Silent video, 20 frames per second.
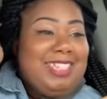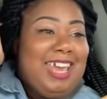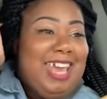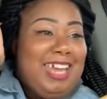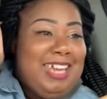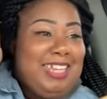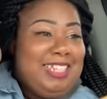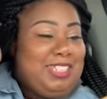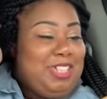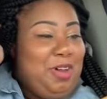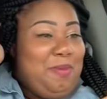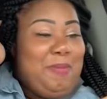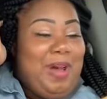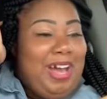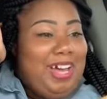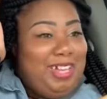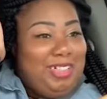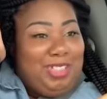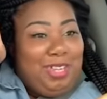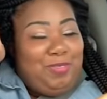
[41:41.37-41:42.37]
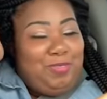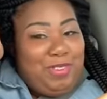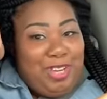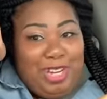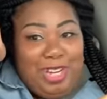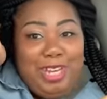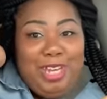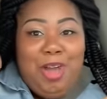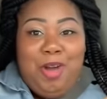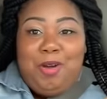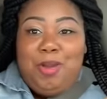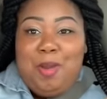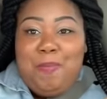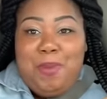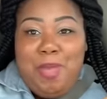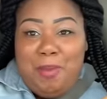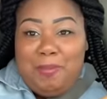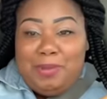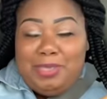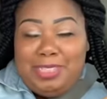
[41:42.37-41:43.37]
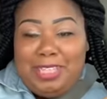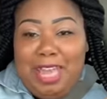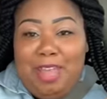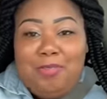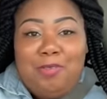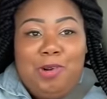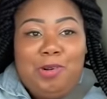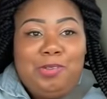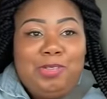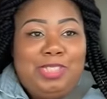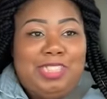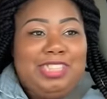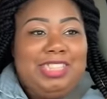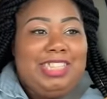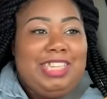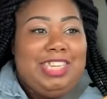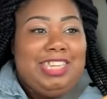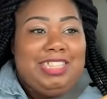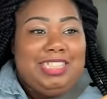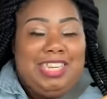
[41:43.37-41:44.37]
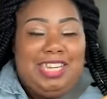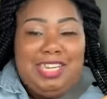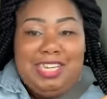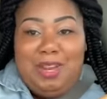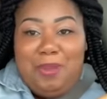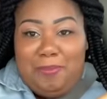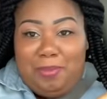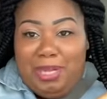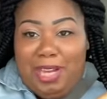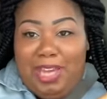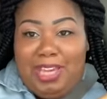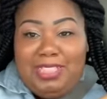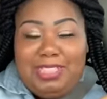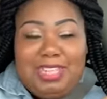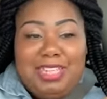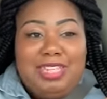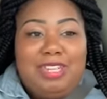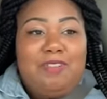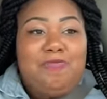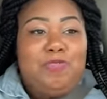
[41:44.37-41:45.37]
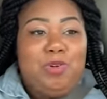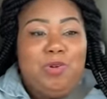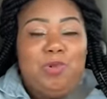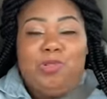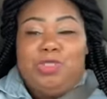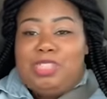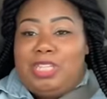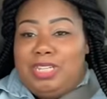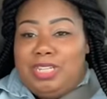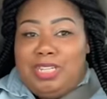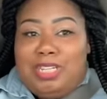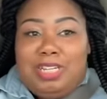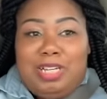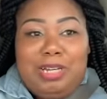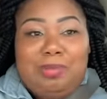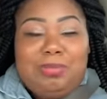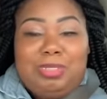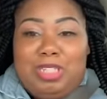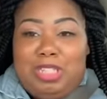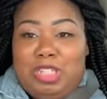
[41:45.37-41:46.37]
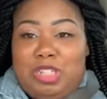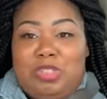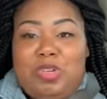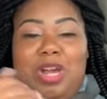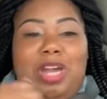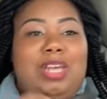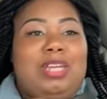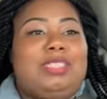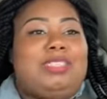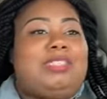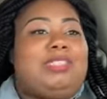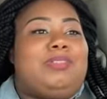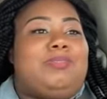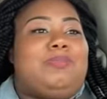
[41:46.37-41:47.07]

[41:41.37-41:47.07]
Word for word: said this on my other video a, that people say roaches is in the place, in the foods, and the cups, and the drinks. This